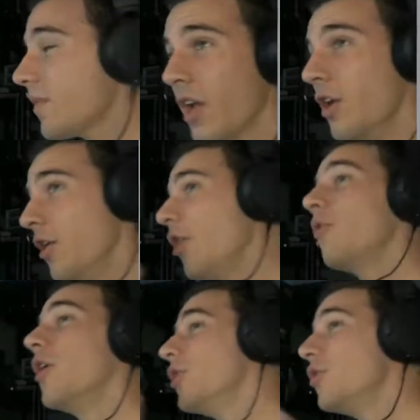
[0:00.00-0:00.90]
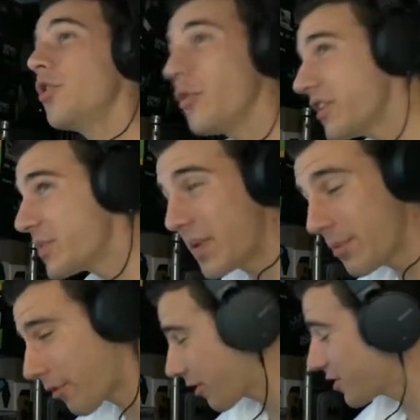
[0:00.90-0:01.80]
No, these
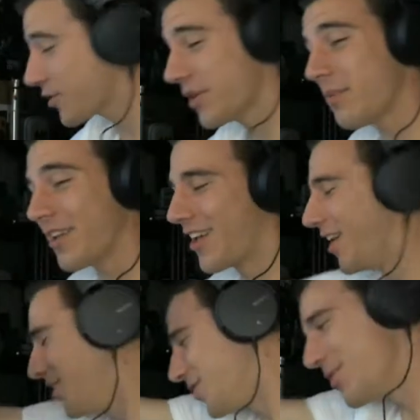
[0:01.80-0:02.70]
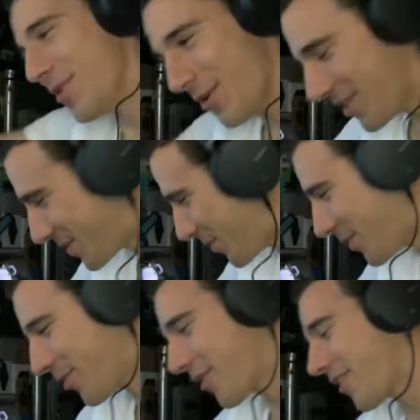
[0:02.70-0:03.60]
people aren't streaming. You know these
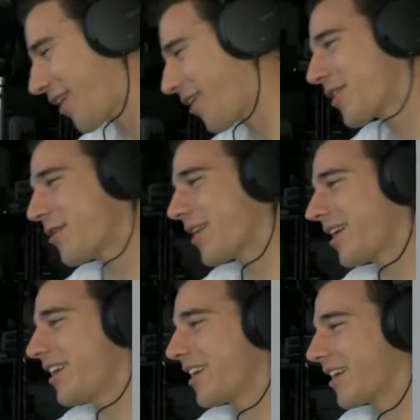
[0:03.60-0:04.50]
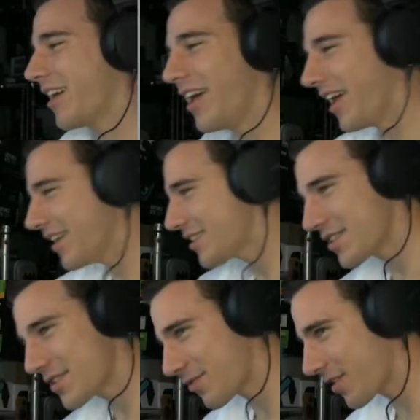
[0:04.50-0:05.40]
people aren't hardcore editing. It's
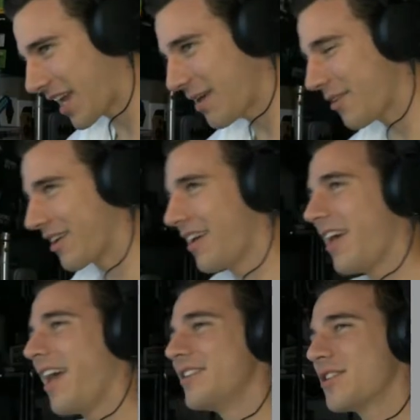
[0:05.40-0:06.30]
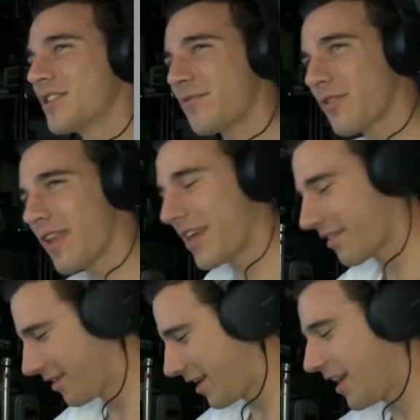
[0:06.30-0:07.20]
just for gaming. And just for
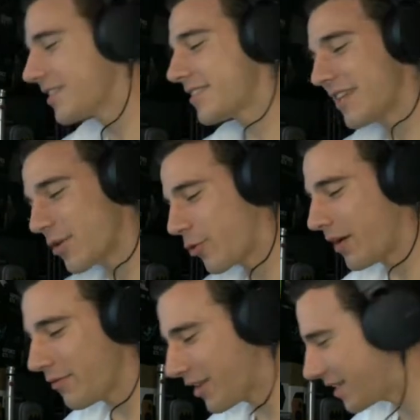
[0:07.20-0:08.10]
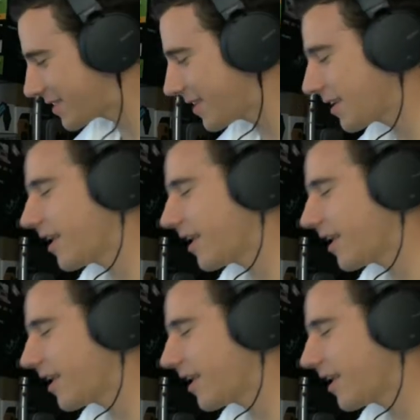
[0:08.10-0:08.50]
it's the equivalent. It's the